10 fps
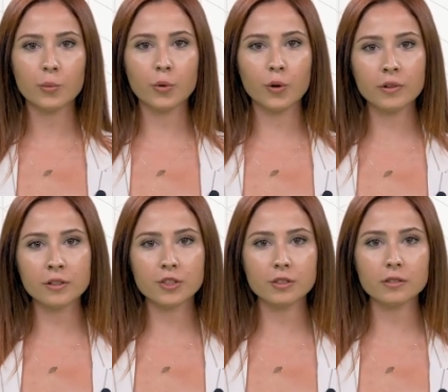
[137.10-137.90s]

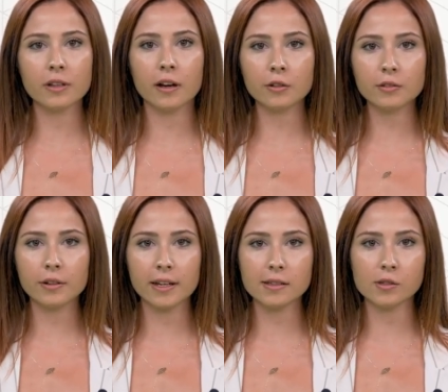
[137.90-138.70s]
Provincial
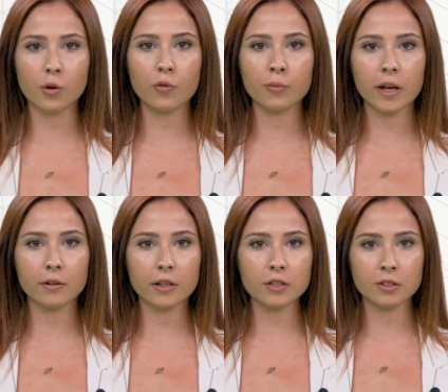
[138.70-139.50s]
Directorates of
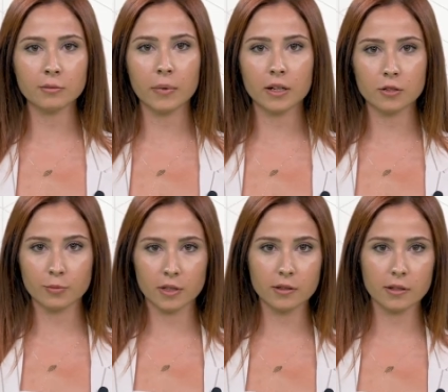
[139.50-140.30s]
Migration
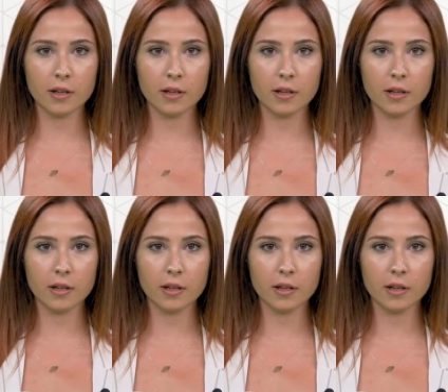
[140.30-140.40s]
Management.